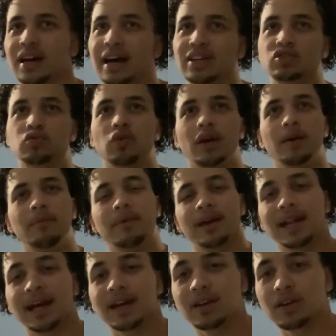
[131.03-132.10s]
I swear,
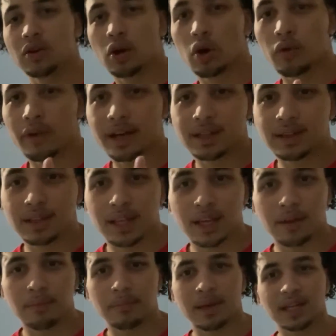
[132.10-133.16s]
man, that girl right
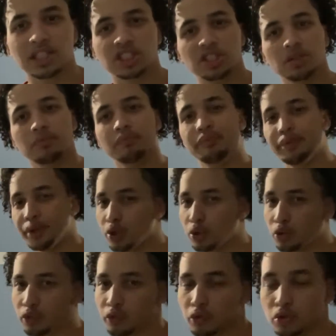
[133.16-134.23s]
there, man, she
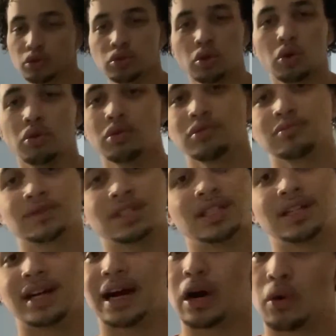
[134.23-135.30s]
beautiful. You know,
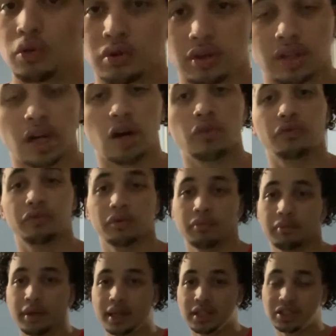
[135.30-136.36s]
I would cuff her,
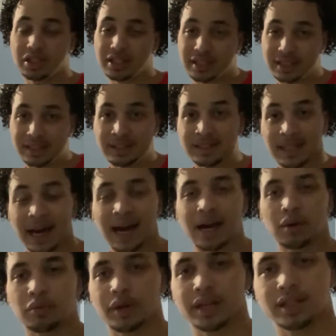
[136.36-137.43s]
man. She a
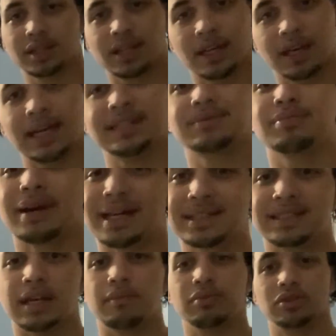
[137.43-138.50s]
dime right there. That's my
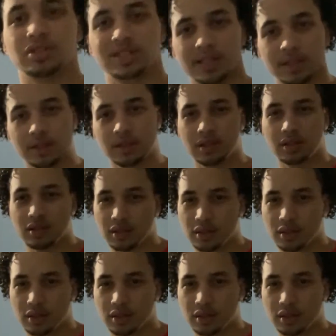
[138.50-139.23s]
type of chick.